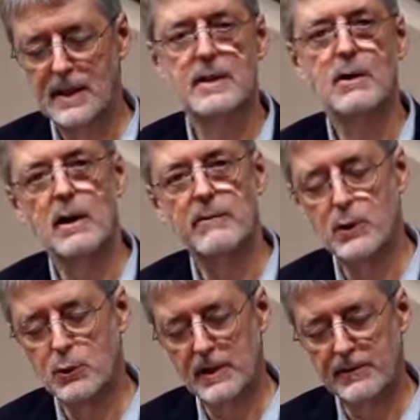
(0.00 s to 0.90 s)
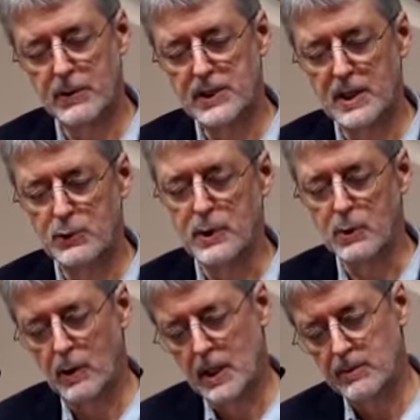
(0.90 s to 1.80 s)
At the dawn of the 21st
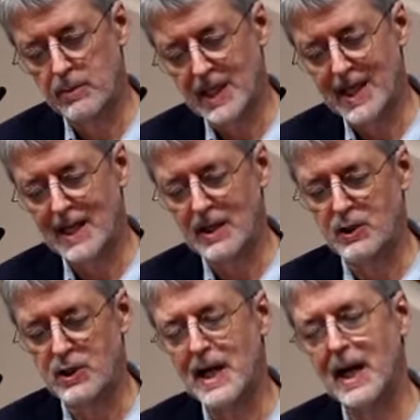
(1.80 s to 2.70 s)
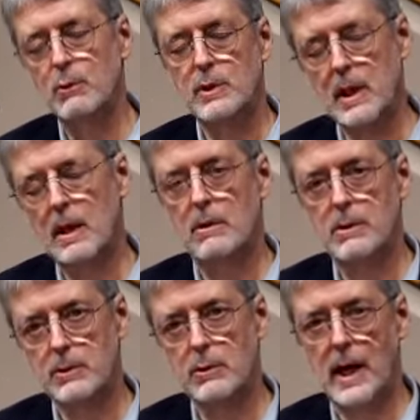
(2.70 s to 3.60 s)
century, quantum mechanics now
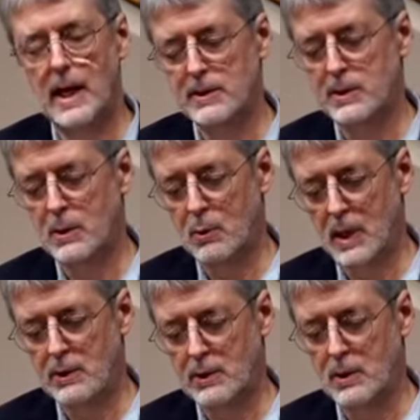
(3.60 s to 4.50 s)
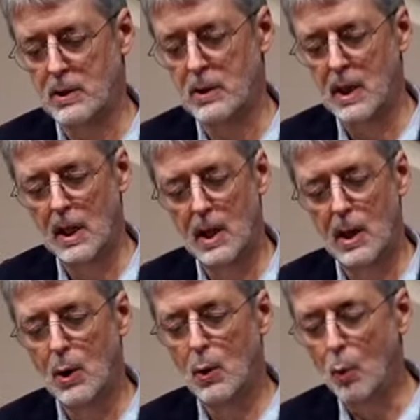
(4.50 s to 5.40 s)
dares to ask the question,
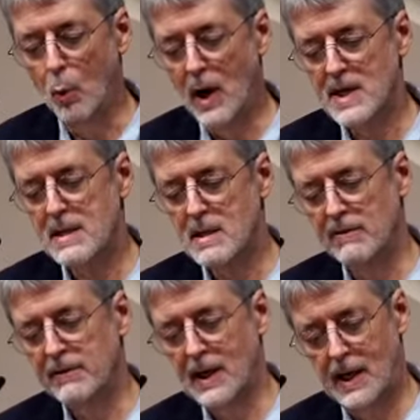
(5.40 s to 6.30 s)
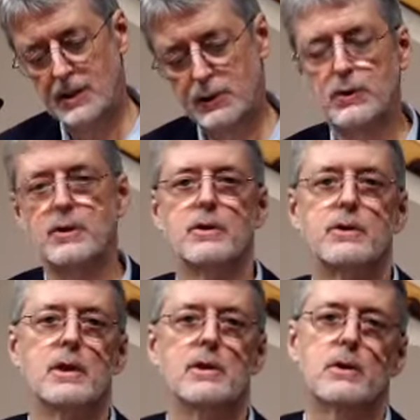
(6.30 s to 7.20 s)
what if
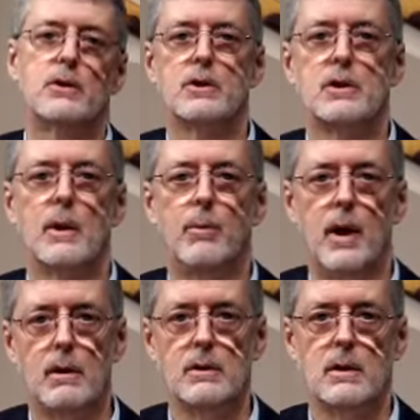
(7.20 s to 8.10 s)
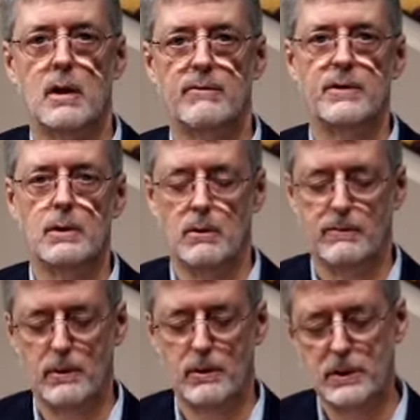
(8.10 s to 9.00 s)
consciousness isn't just a part of the
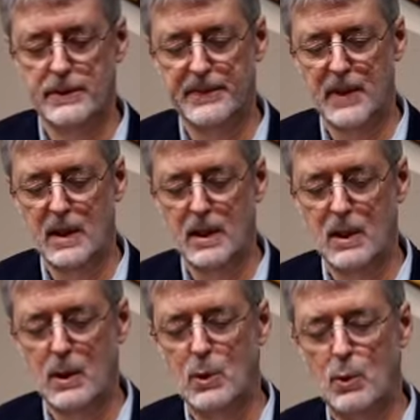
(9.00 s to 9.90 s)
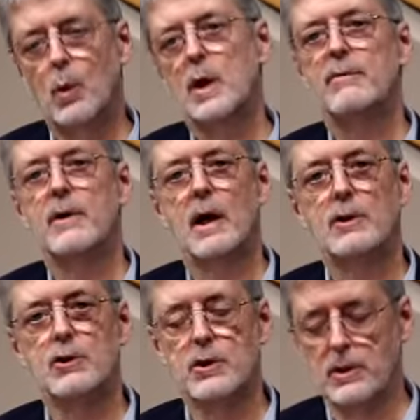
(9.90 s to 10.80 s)
universe? What if
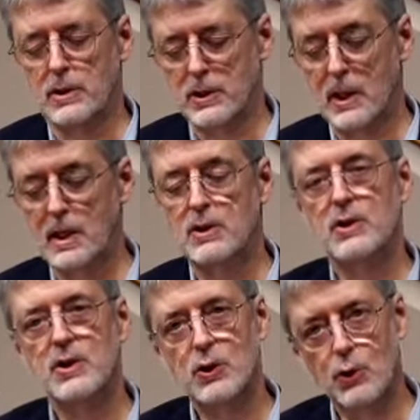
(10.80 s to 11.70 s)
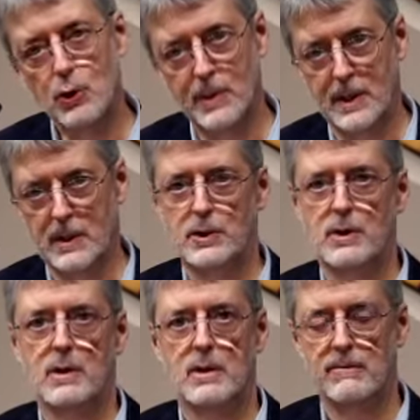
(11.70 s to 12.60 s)
consciousness
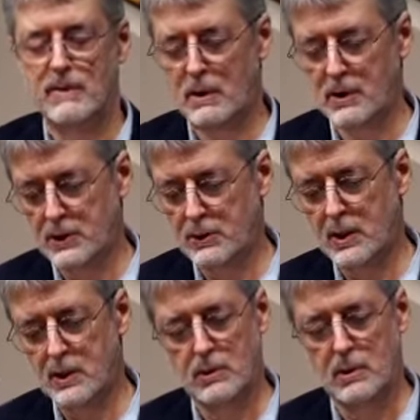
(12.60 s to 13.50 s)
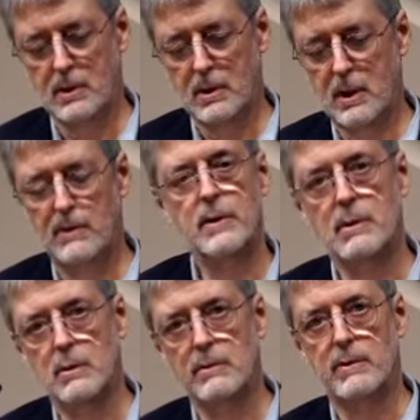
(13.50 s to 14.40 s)
determines the very structure of
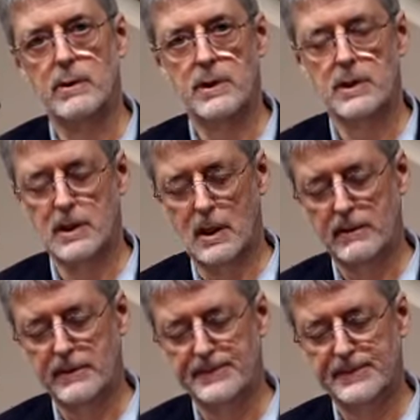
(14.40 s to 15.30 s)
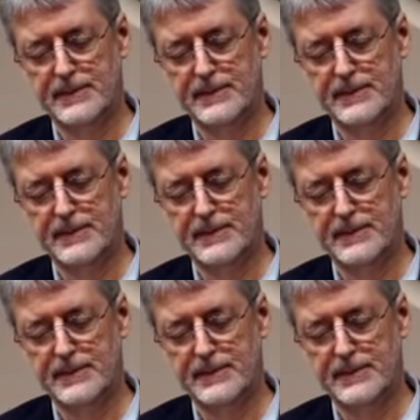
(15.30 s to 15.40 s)
the universe itself?